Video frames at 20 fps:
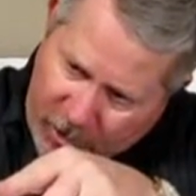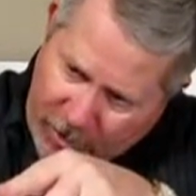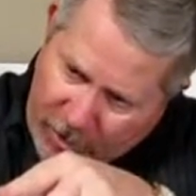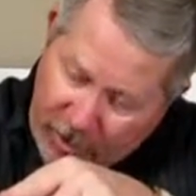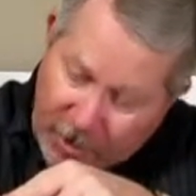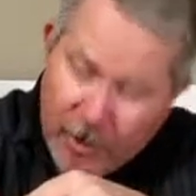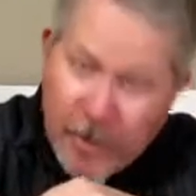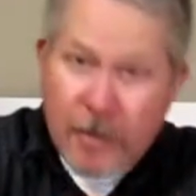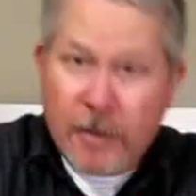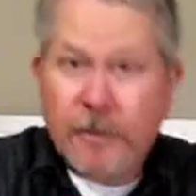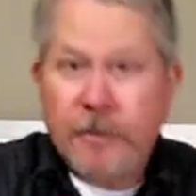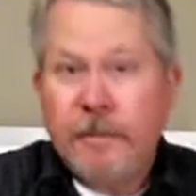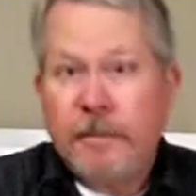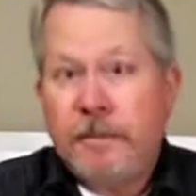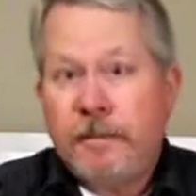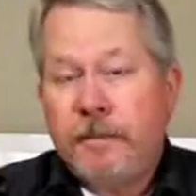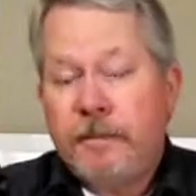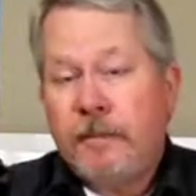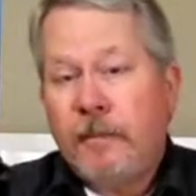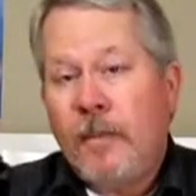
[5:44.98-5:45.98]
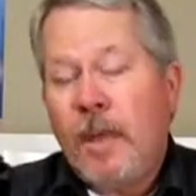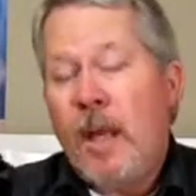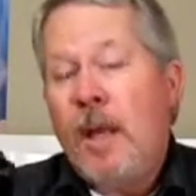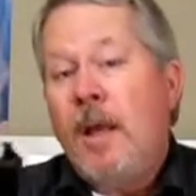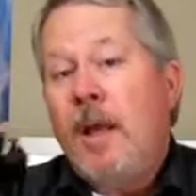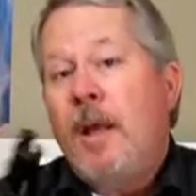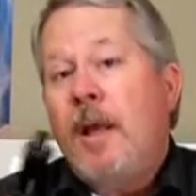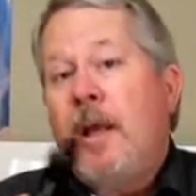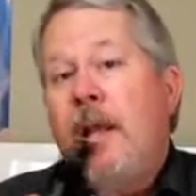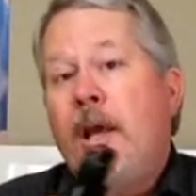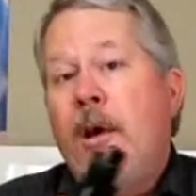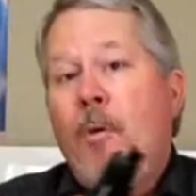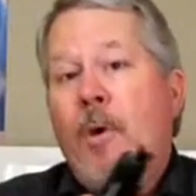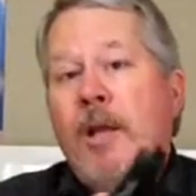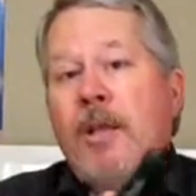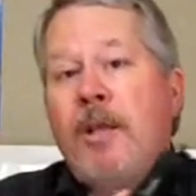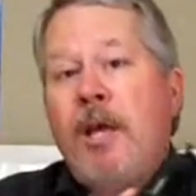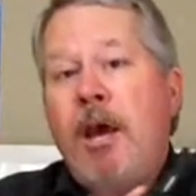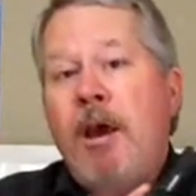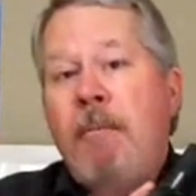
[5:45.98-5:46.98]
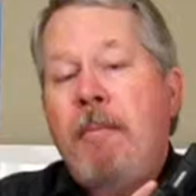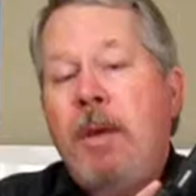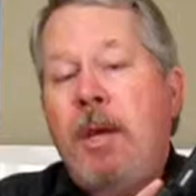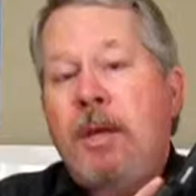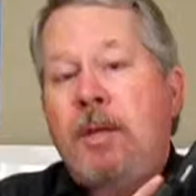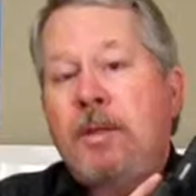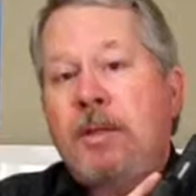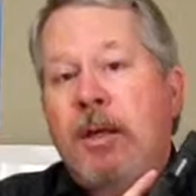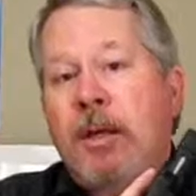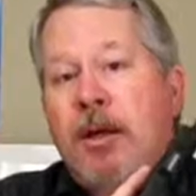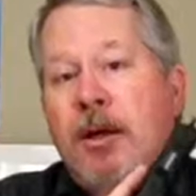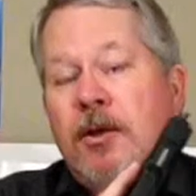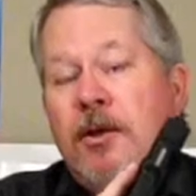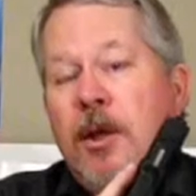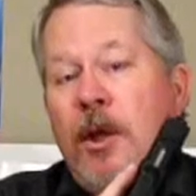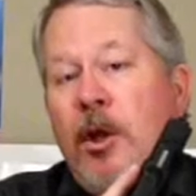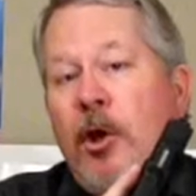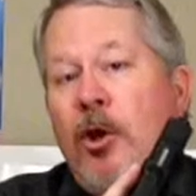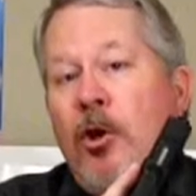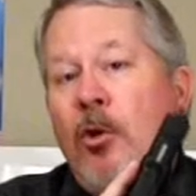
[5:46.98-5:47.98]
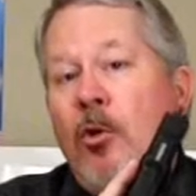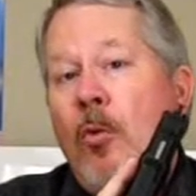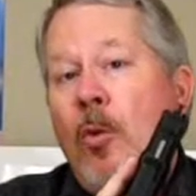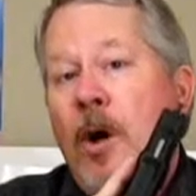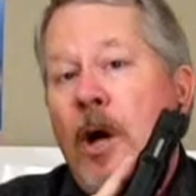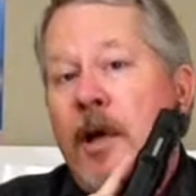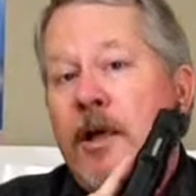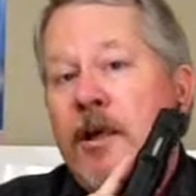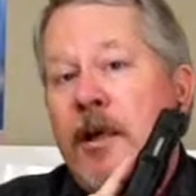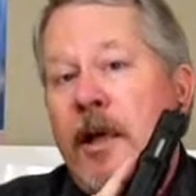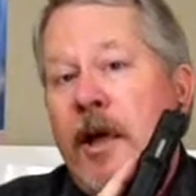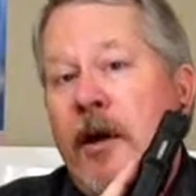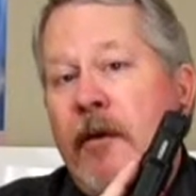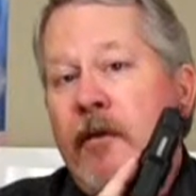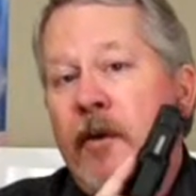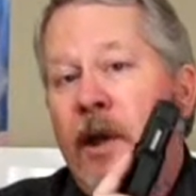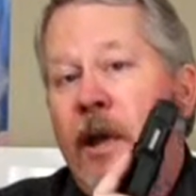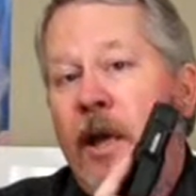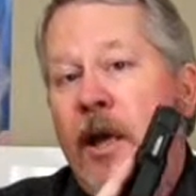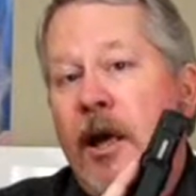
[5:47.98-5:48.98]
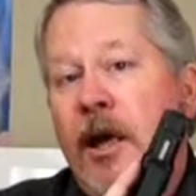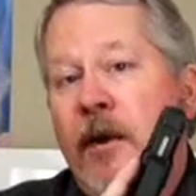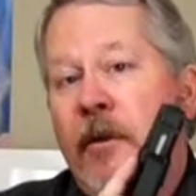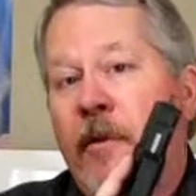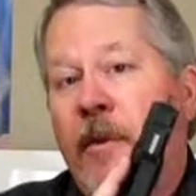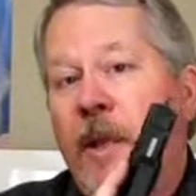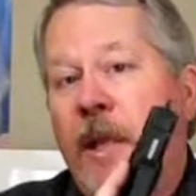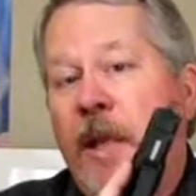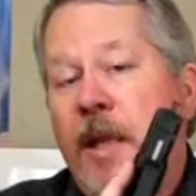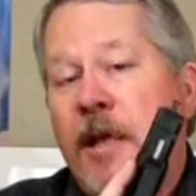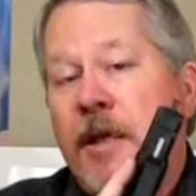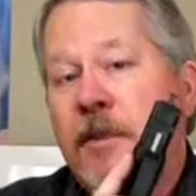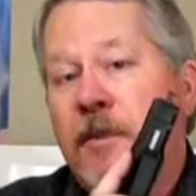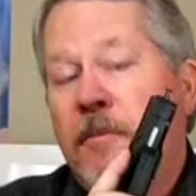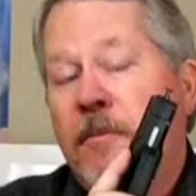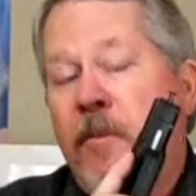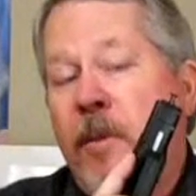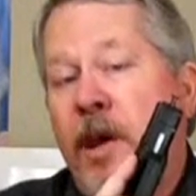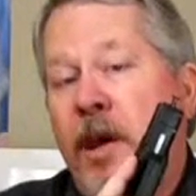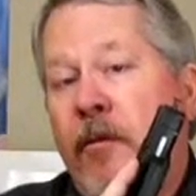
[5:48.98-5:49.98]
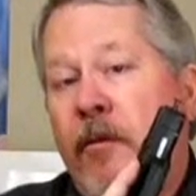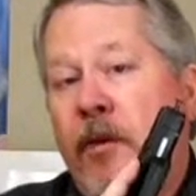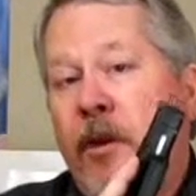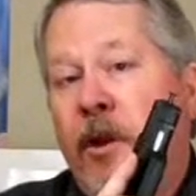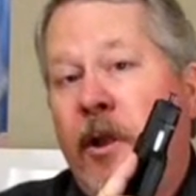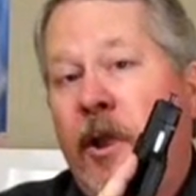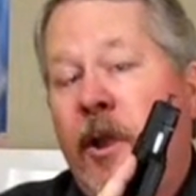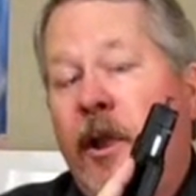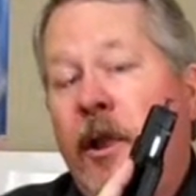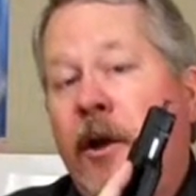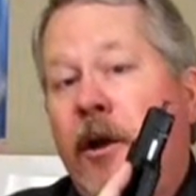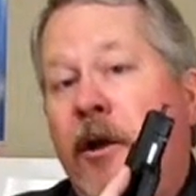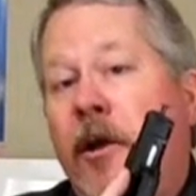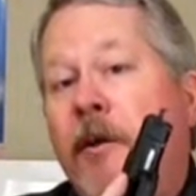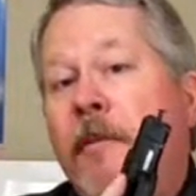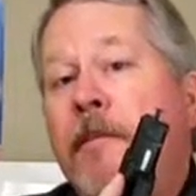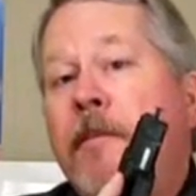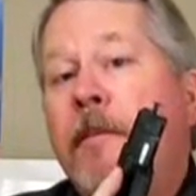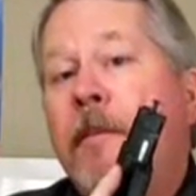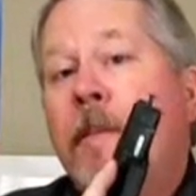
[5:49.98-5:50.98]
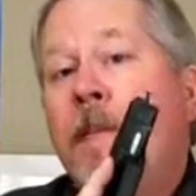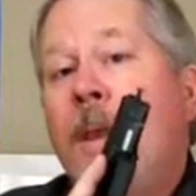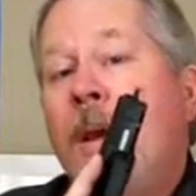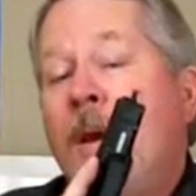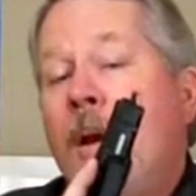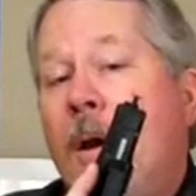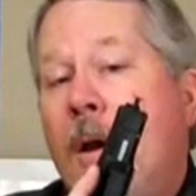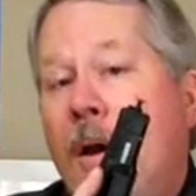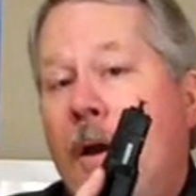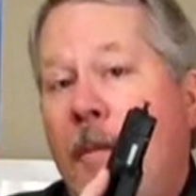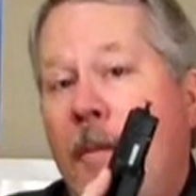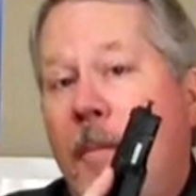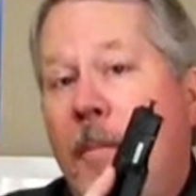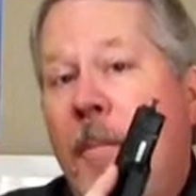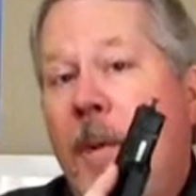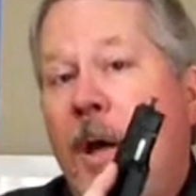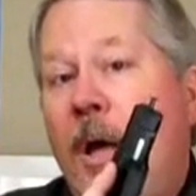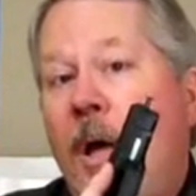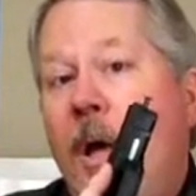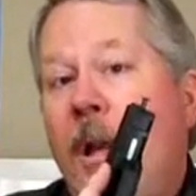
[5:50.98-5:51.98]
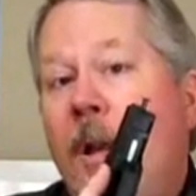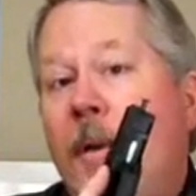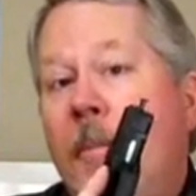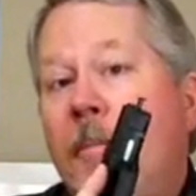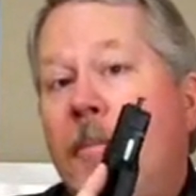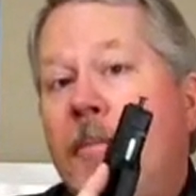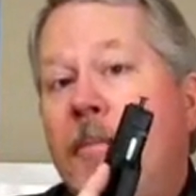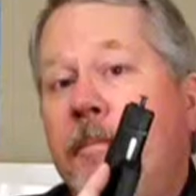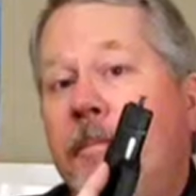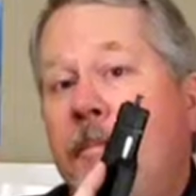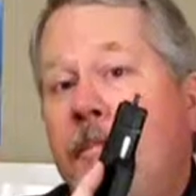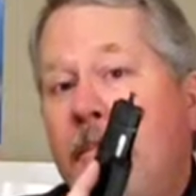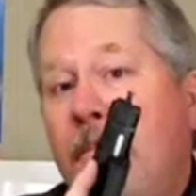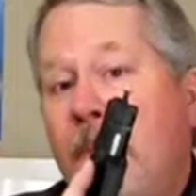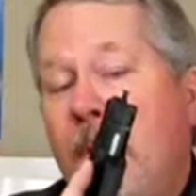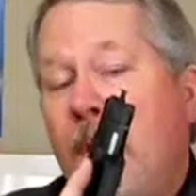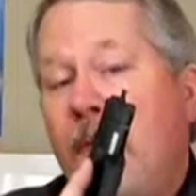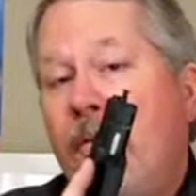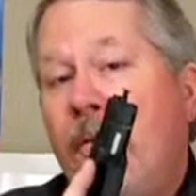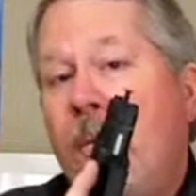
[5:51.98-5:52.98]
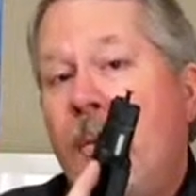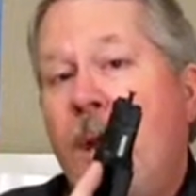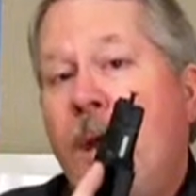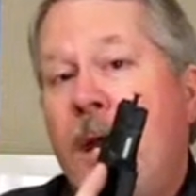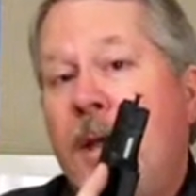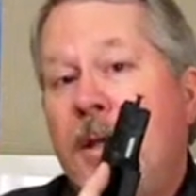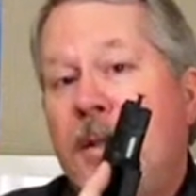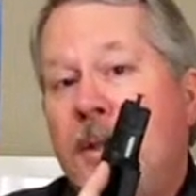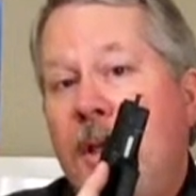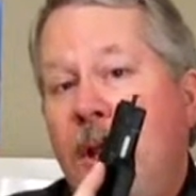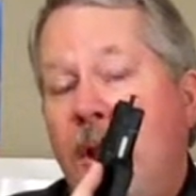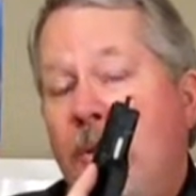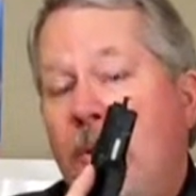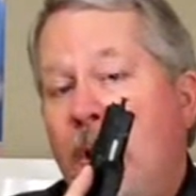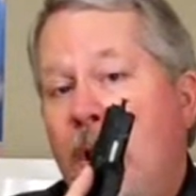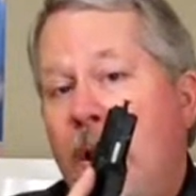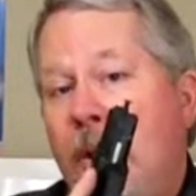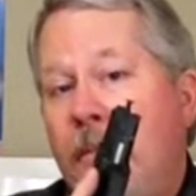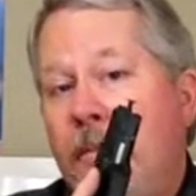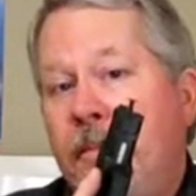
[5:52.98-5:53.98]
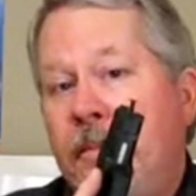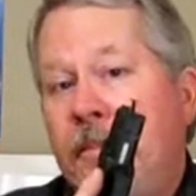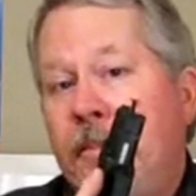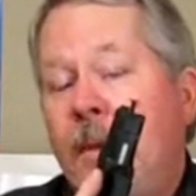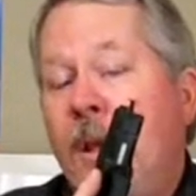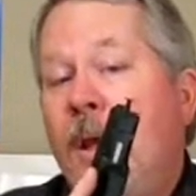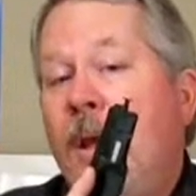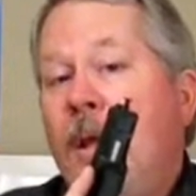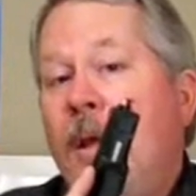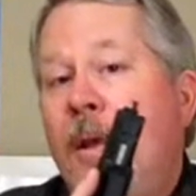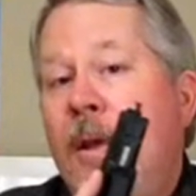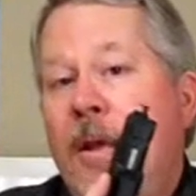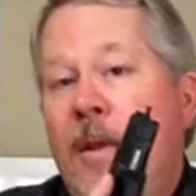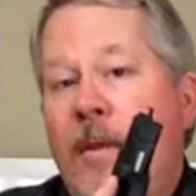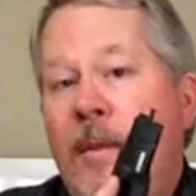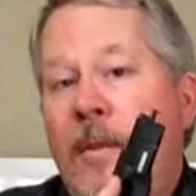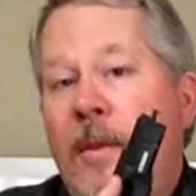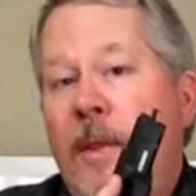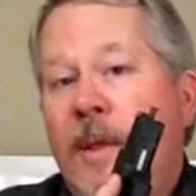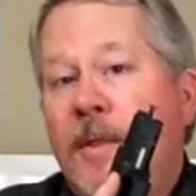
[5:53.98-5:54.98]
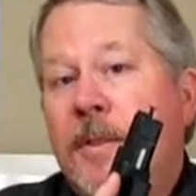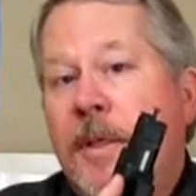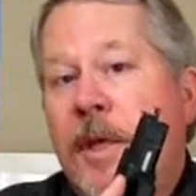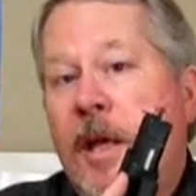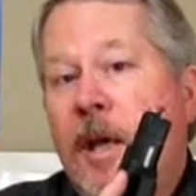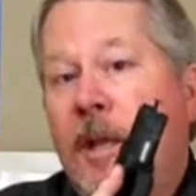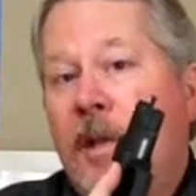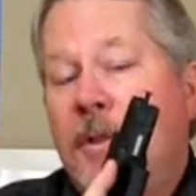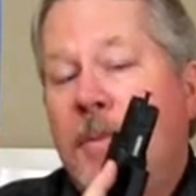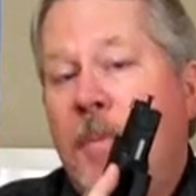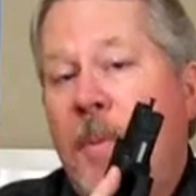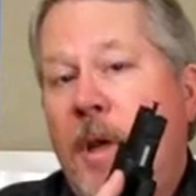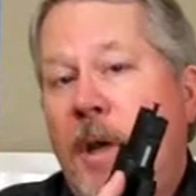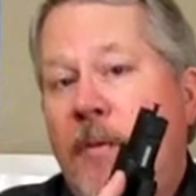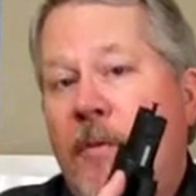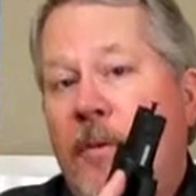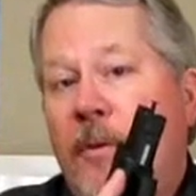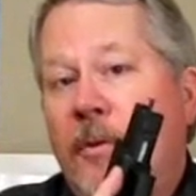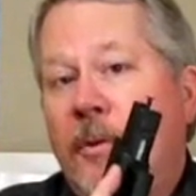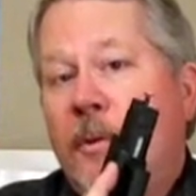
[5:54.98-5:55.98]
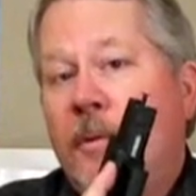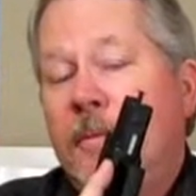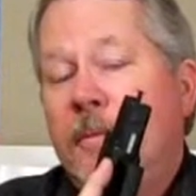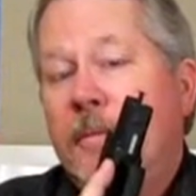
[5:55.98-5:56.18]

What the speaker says: at it. Now what that means is you want to have a gun that has a bevel here on the bottom of the magazine well. This gun is beveled,